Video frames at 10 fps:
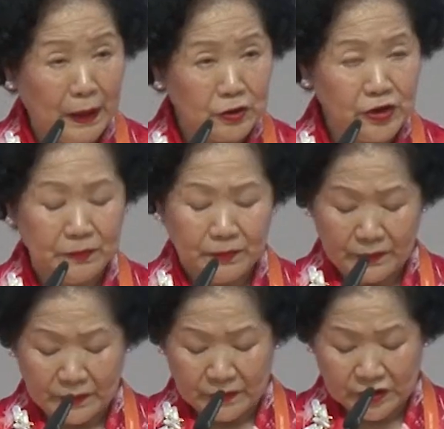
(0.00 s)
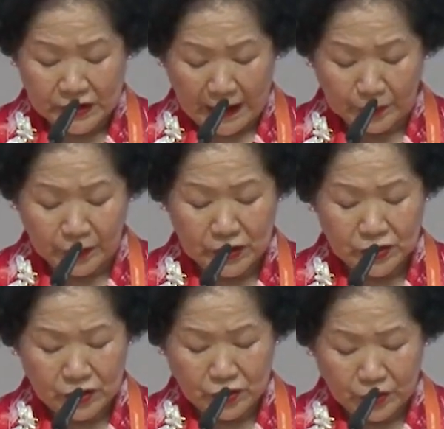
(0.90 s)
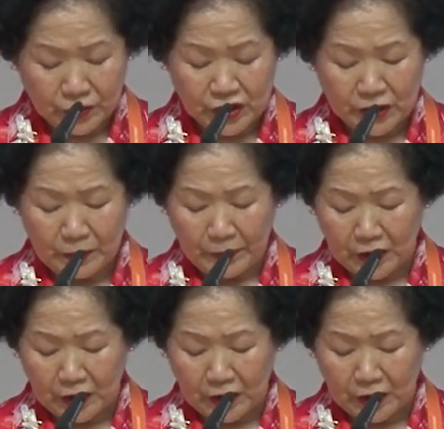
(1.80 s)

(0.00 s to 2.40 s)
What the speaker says: Belgium, Cyprus, Georgia,